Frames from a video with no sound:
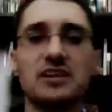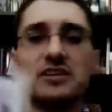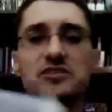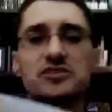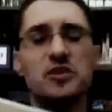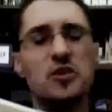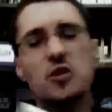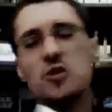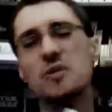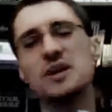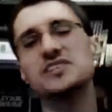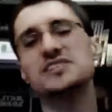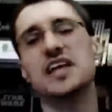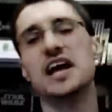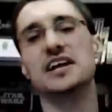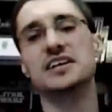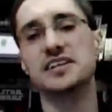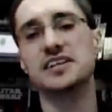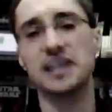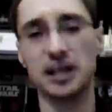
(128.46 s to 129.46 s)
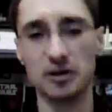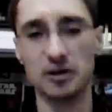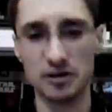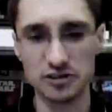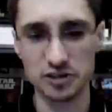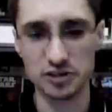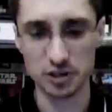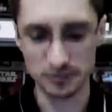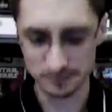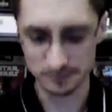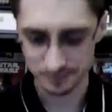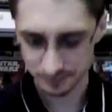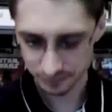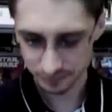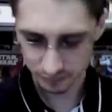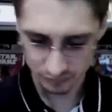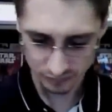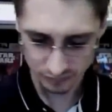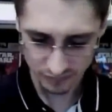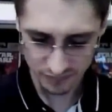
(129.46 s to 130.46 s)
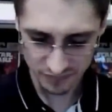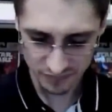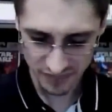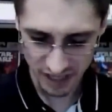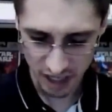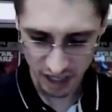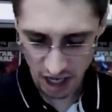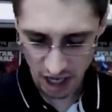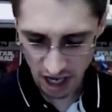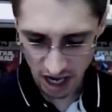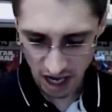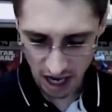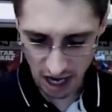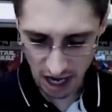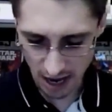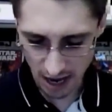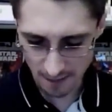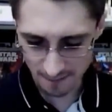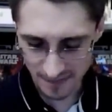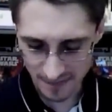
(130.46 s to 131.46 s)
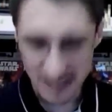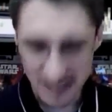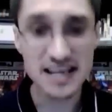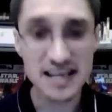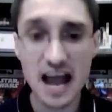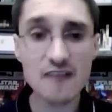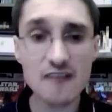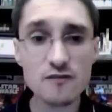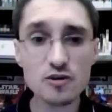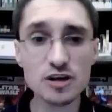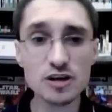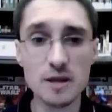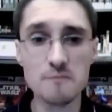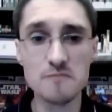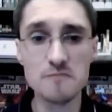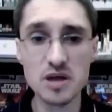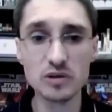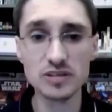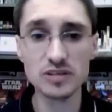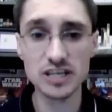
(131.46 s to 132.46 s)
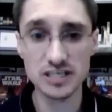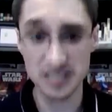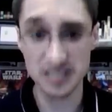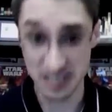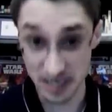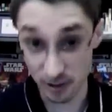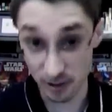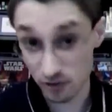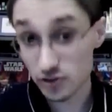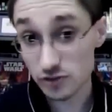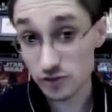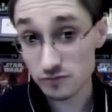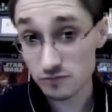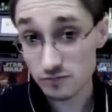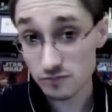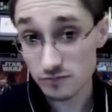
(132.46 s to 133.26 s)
So who is that character? Never in a million years,